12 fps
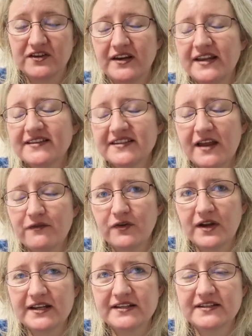So let's say,
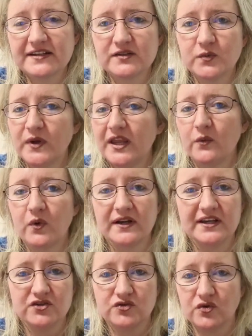for instance, week
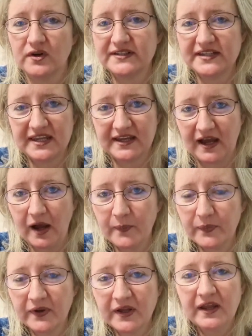one is draw a teacup.